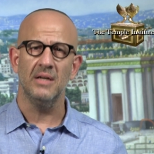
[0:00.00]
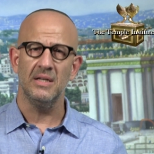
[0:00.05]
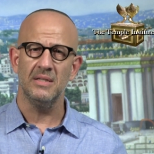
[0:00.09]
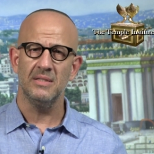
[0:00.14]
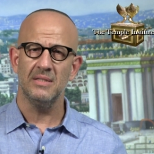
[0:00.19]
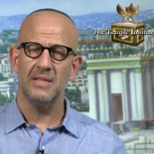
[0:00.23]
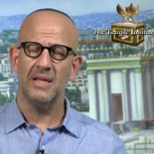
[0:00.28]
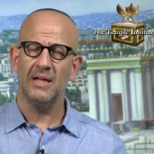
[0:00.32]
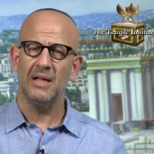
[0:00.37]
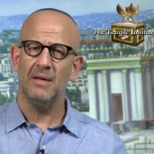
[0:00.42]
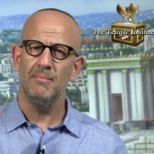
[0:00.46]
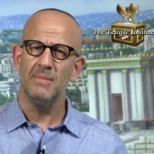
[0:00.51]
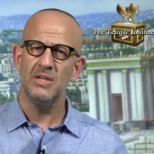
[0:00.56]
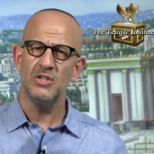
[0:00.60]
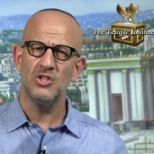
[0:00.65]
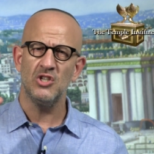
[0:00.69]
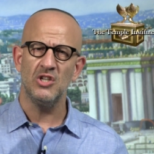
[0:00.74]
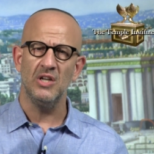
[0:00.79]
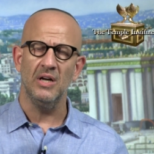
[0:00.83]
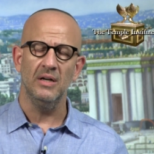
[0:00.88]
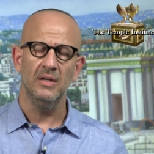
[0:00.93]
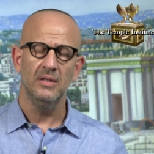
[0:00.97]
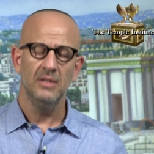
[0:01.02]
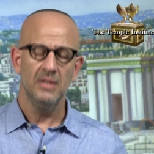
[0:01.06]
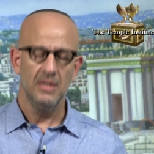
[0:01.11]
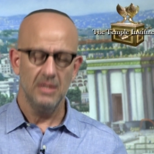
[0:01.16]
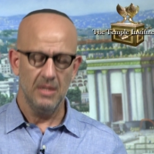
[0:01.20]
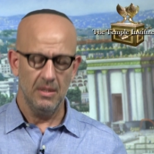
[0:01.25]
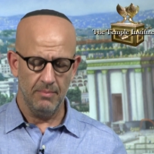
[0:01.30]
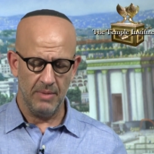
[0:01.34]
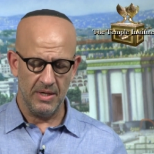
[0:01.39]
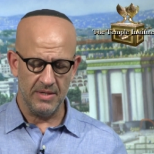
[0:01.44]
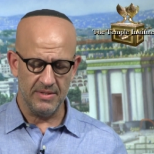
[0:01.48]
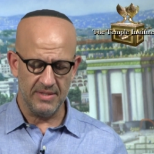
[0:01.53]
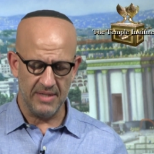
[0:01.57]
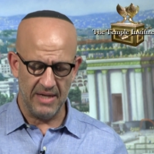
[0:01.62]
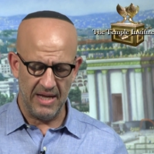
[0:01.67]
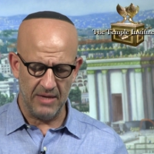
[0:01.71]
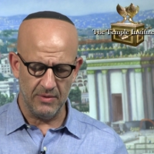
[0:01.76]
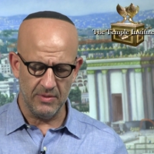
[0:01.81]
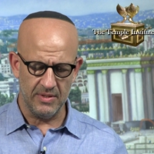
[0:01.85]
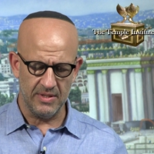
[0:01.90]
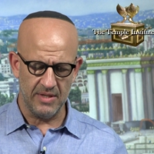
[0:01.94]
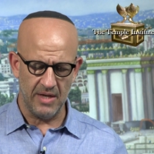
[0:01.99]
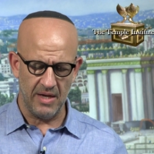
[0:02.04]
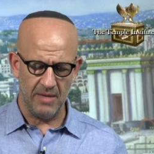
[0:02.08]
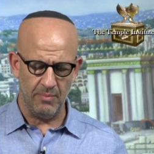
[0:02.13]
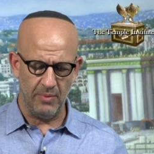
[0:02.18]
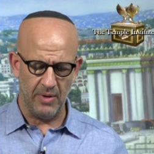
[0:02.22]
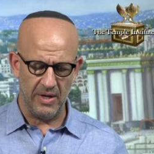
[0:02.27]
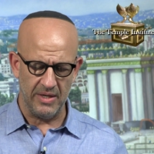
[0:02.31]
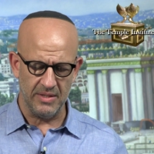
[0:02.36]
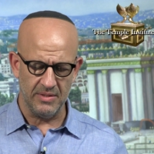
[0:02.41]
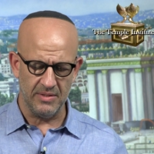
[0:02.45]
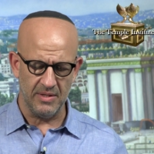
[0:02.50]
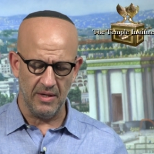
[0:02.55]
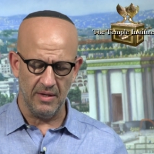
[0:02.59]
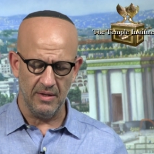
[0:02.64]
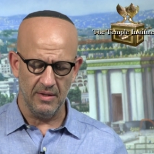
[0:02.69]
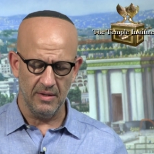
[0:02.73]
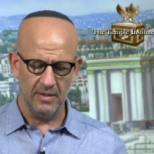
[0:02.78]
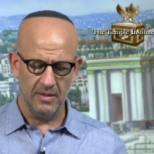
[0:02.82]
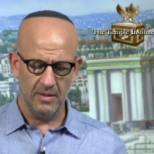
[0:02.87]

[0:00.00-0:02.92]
it's like a Mishnah, but it's an outside Braita.